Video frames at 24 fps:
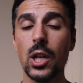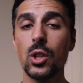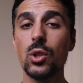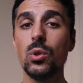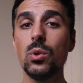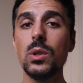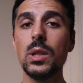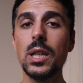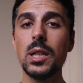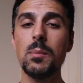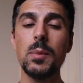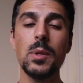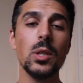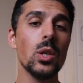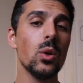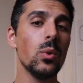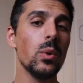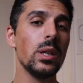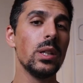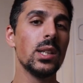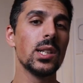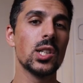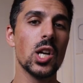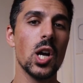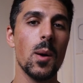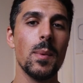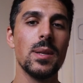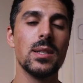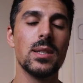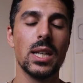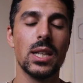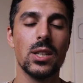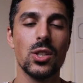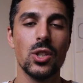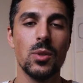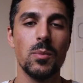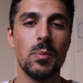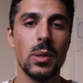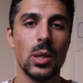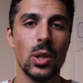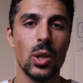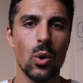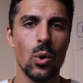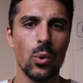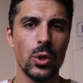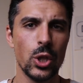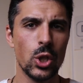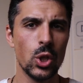Do let me know in the comment section
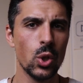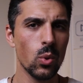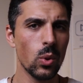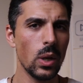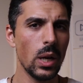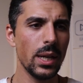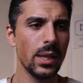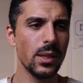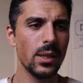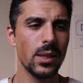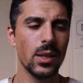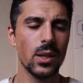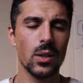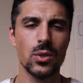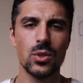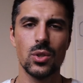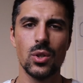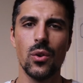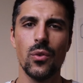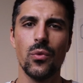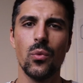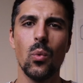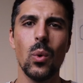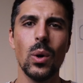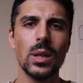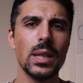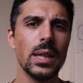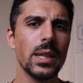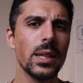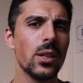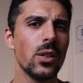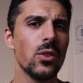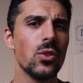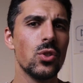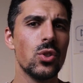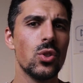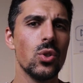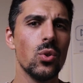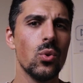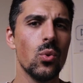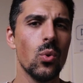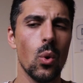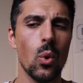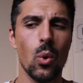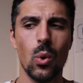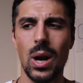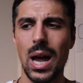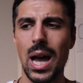below your ideas of what I can
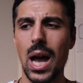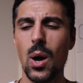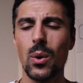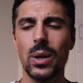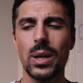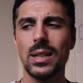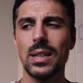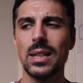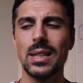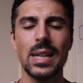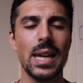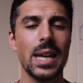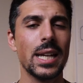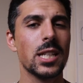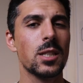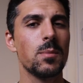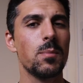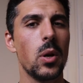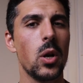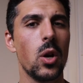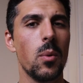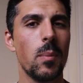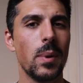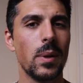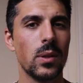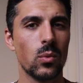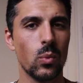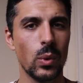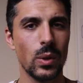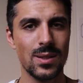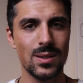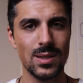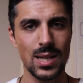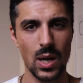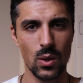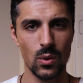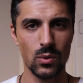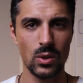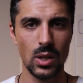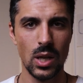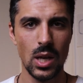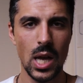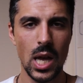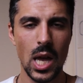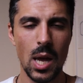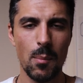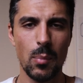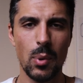do or how can I experiment with sound.
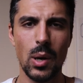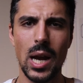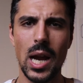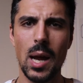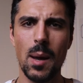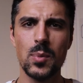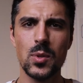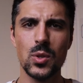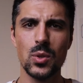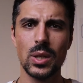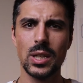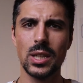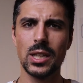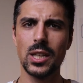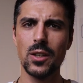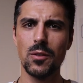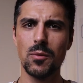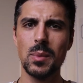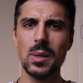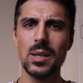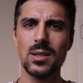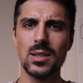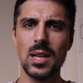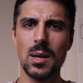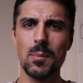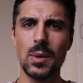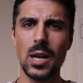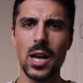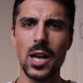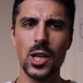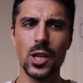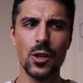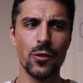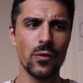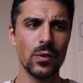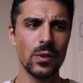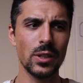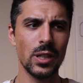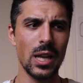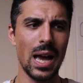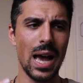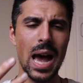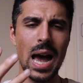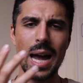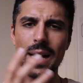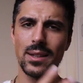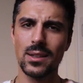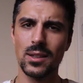Perhaps you can give me some kind of
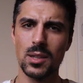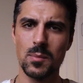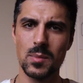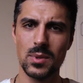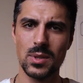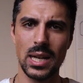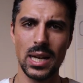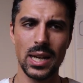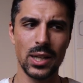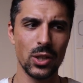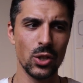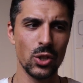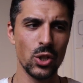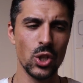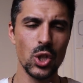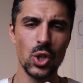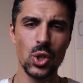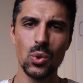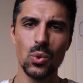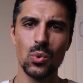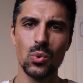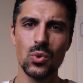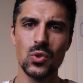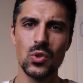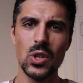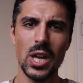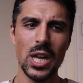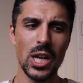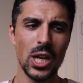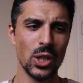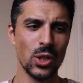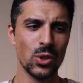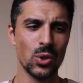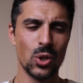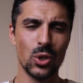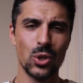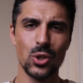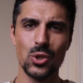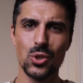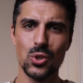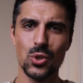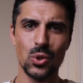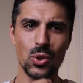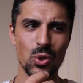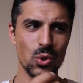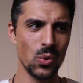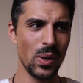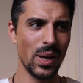items that I can use in order
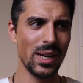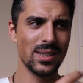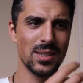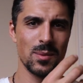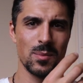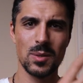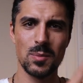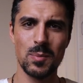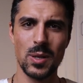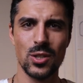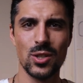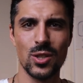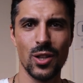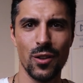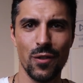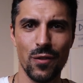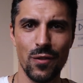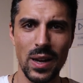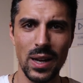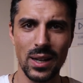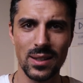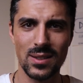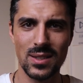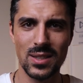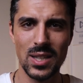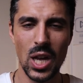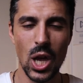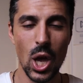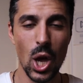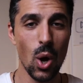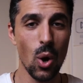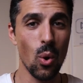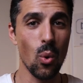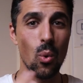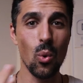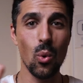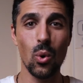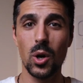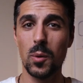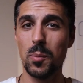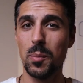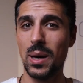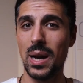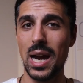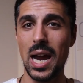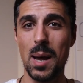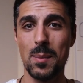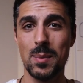to create some special effects, or
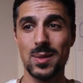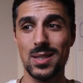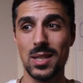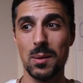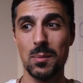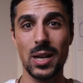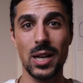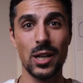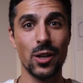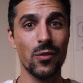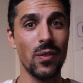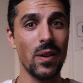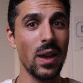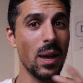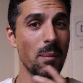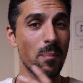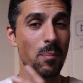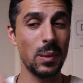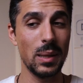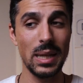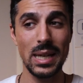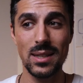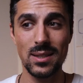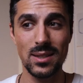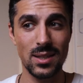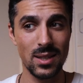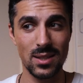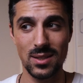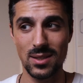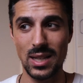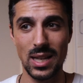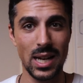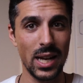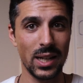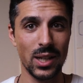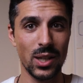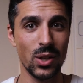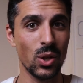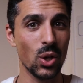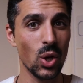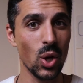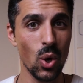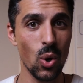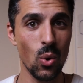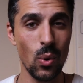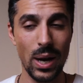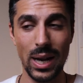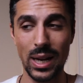perhaps some kind of places that I can
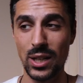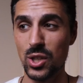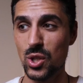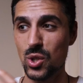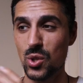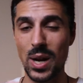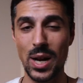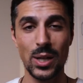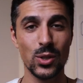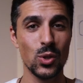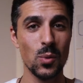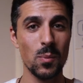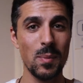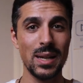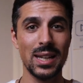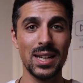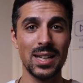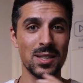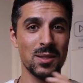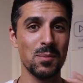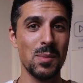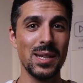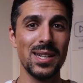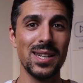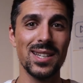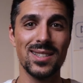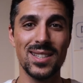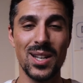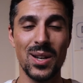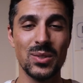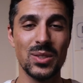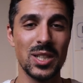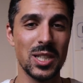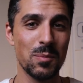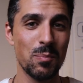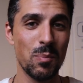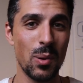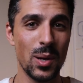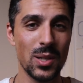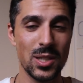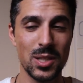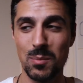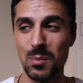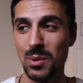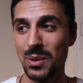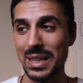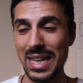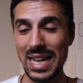go and try to make as many sounds as
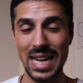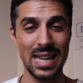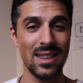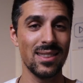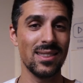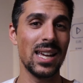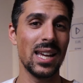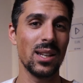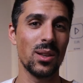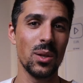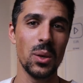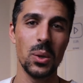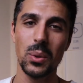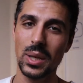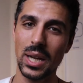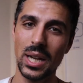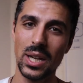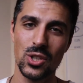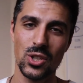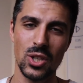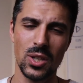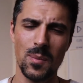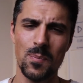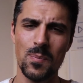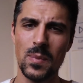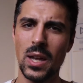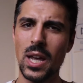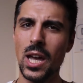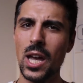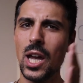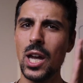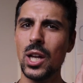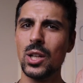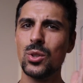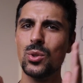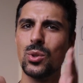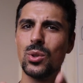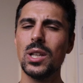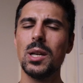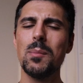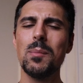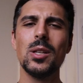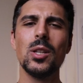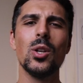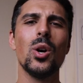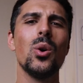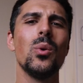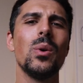possible in that location. Do
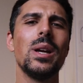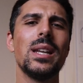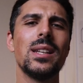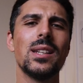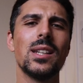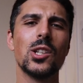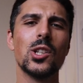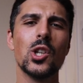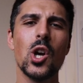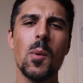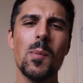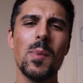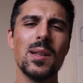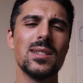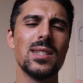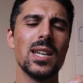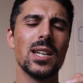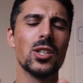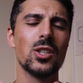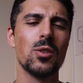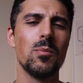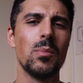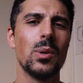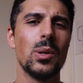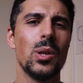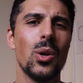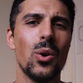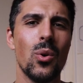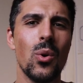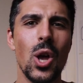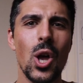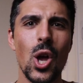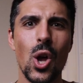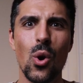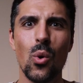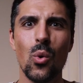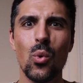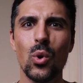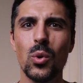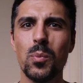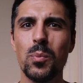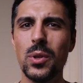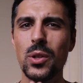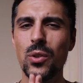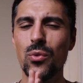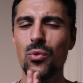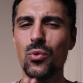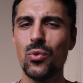let me know in the comment section below. It
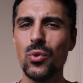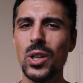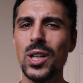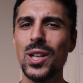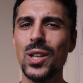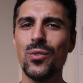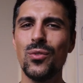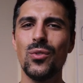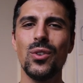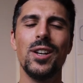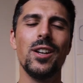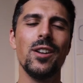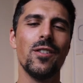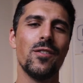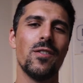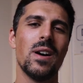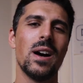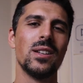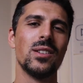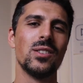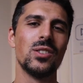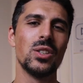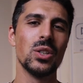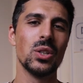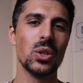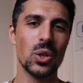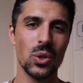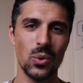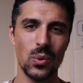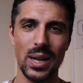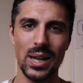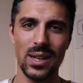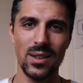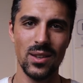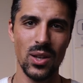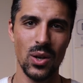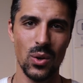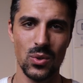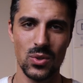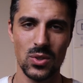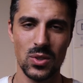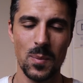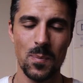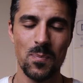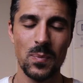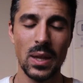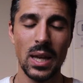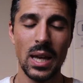would be really, really fun to create
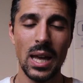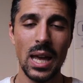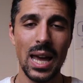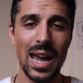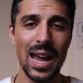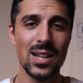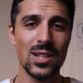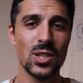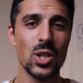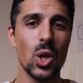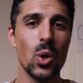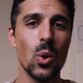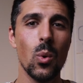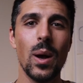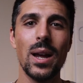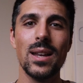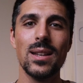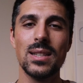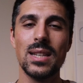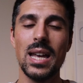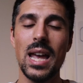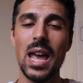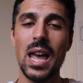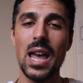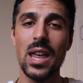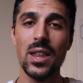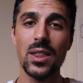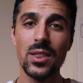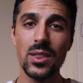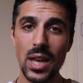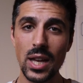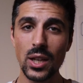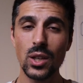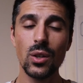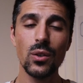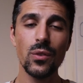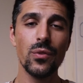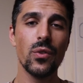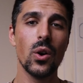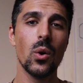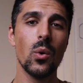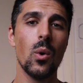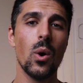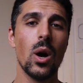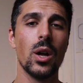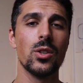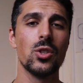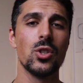those. As always, thank you
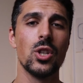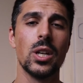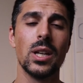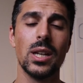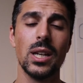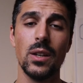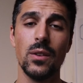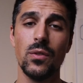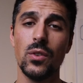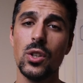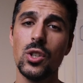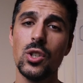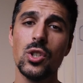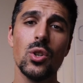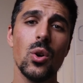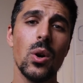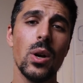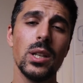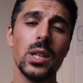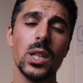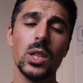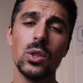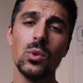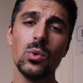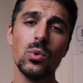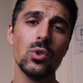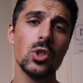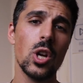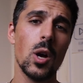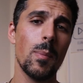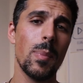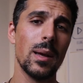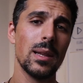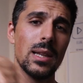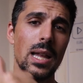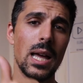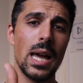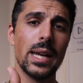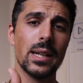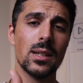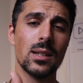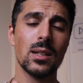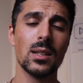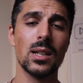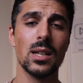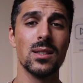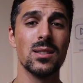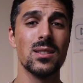for watching. If you enjoyed it, do drop a
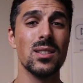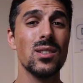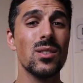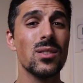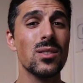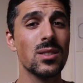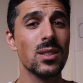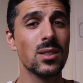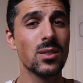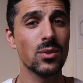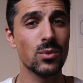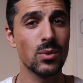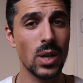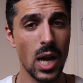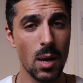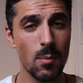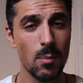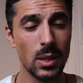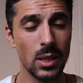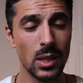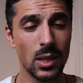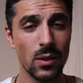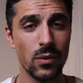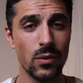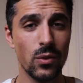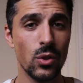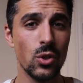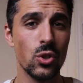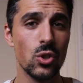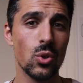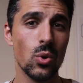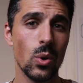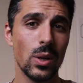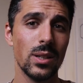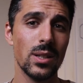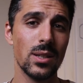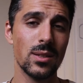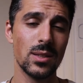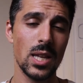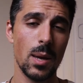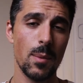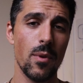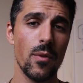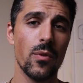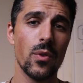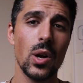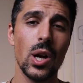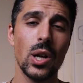like, consider subscribing if you enjoy this
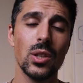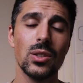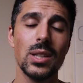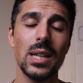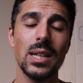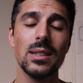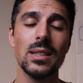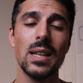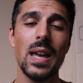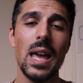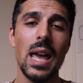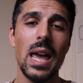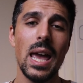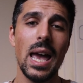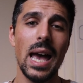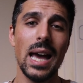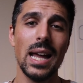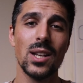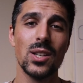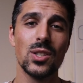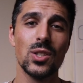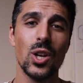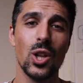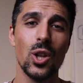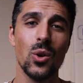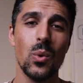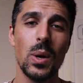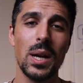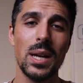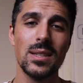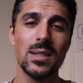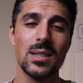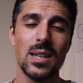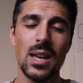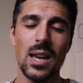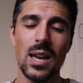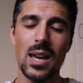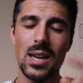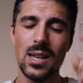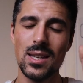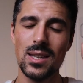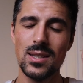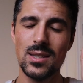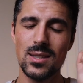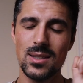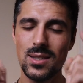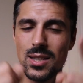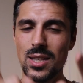type of content, and as always,
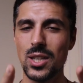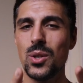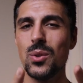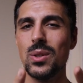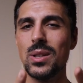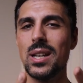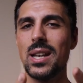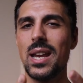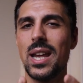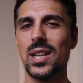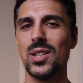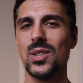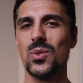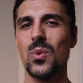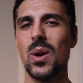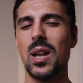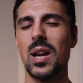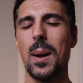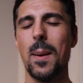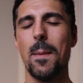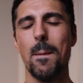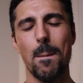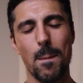see you in the next one.